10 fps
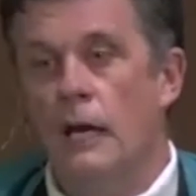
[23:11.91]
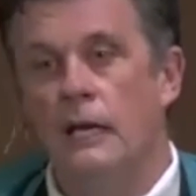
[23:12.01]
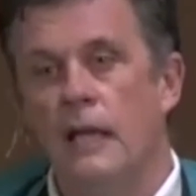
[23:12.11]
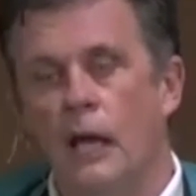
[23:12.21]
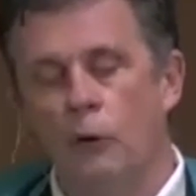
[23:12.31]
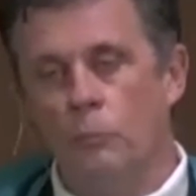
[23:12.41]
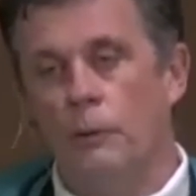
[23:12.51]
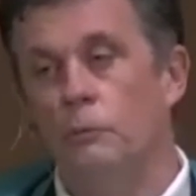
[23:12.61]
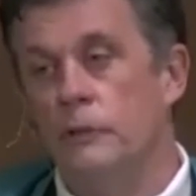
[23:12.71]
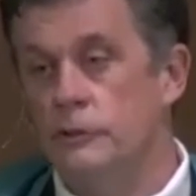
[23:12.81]
can help
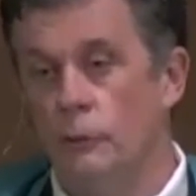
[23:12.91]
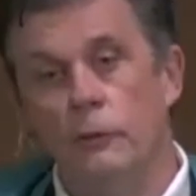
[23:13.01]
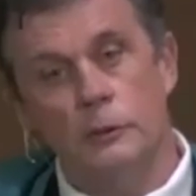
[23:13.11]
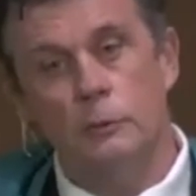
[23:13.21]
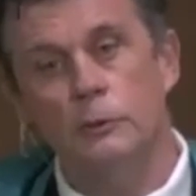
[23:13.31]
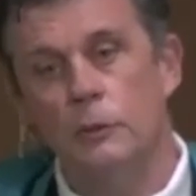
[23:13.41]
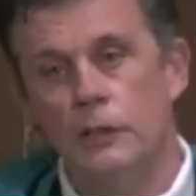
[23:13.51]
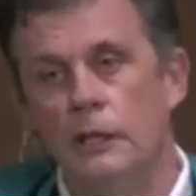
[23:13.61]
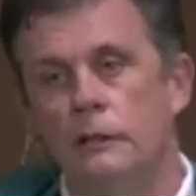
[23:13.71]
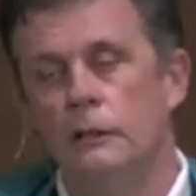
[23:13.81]
build resilience, which we
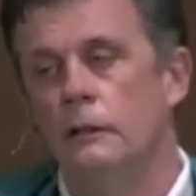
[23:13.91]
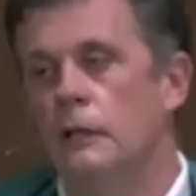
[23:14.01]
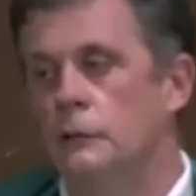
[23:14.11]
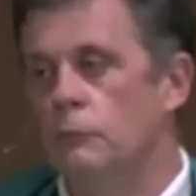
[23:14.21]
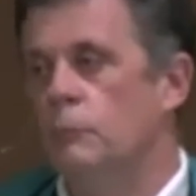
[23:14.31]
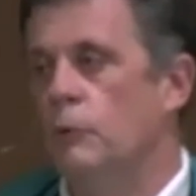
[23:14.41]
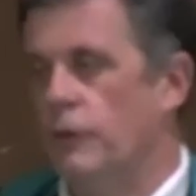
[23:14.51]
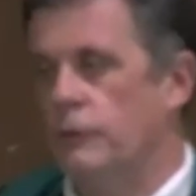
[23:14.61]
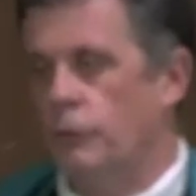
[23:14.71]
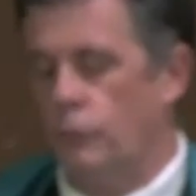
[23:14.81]
need as we move
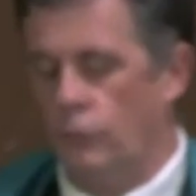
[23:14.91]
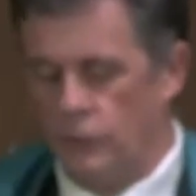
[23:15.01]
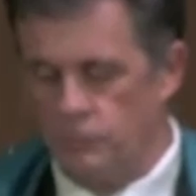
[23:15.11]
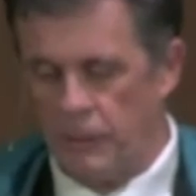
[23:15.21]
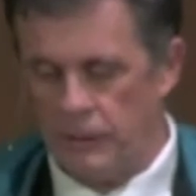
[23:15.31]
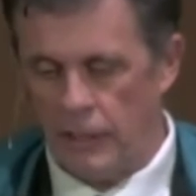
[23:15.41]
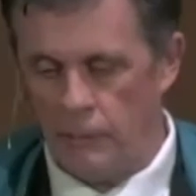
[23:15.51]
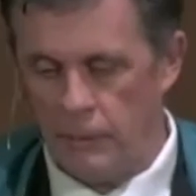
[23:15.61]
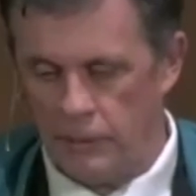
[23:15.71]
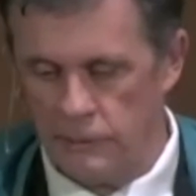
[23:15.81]
through this pandemic.